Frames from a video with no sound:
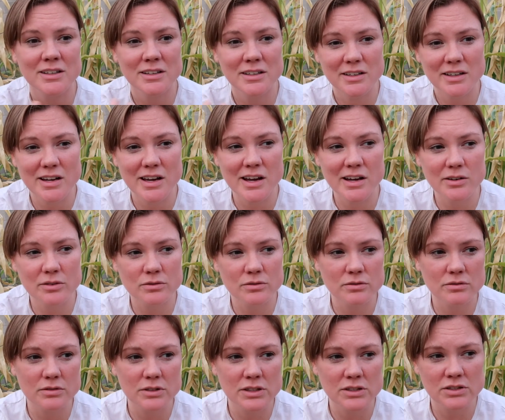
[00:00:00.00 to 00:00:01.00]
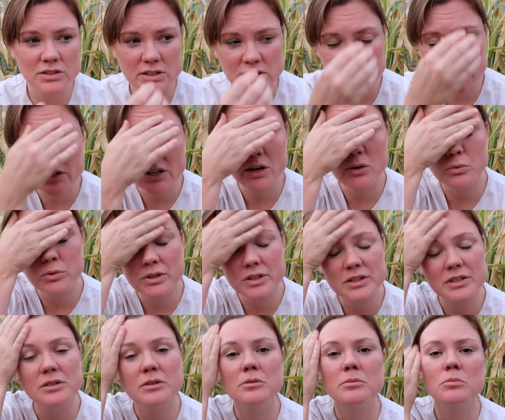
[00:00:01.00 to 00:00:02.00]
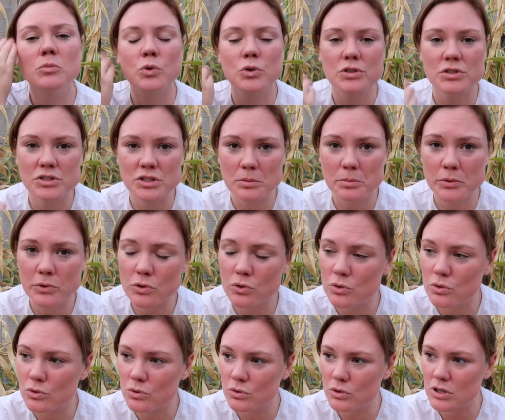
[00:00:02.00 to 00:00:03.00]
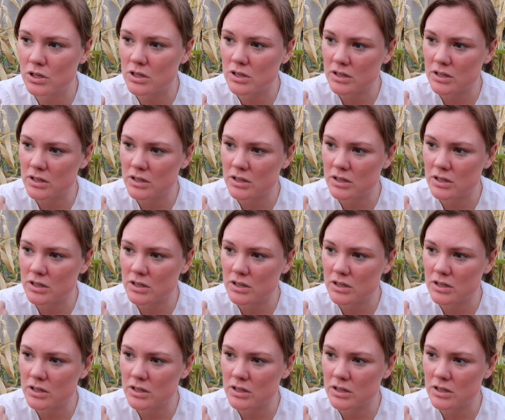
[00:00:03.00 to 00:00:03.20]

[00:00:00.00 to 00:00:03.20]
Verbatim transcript: not it's, it's not one of the more typical,